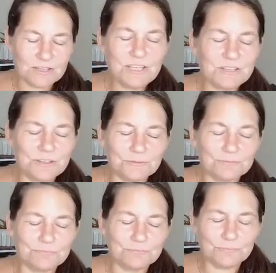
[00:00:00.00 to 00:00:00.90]
you
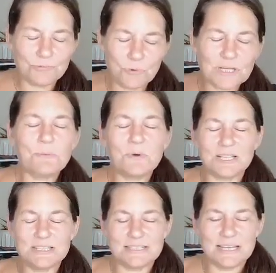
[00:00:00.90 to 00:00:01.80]
know, what I
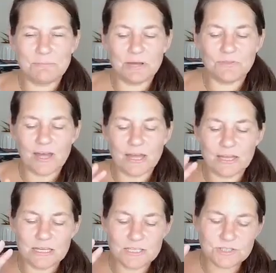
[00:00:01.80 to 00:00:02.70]
wanted to say about that
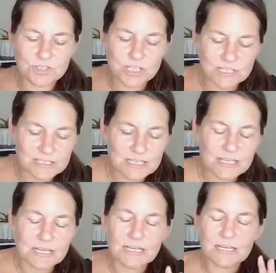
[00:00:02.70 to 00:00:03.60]
is just
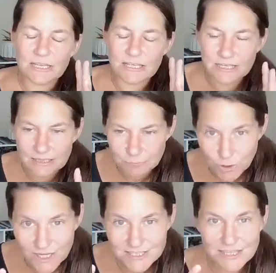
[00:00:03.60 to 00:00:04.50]

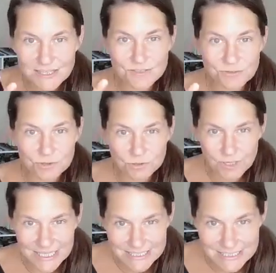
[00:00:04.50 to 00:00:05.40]
process through,
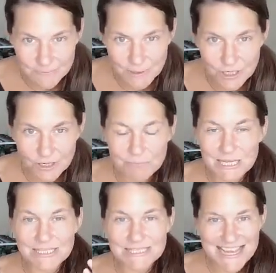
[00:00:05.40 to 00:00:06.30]

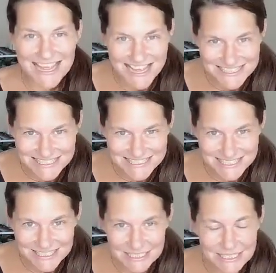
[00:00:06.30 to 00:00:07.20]
experiment, test
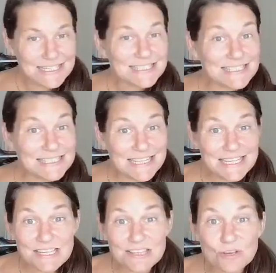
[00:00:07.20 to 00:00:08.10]
it,
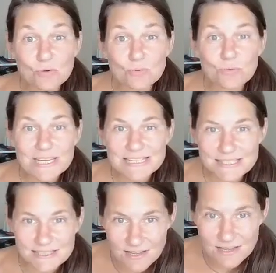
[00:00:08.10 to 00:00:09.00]
see the
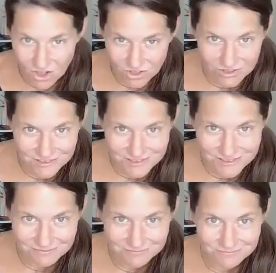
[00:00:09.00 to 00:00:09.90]
result,
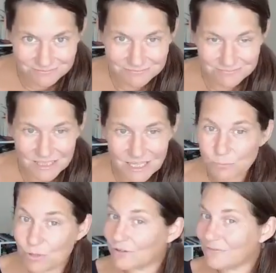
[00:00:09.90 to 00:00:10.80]

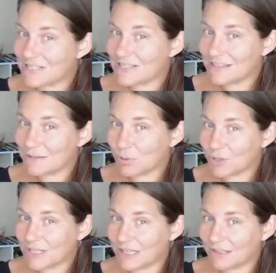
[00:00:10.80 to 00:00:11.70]
Proof is in the
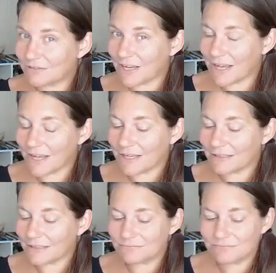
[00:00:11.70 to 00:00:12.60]
pudding, right?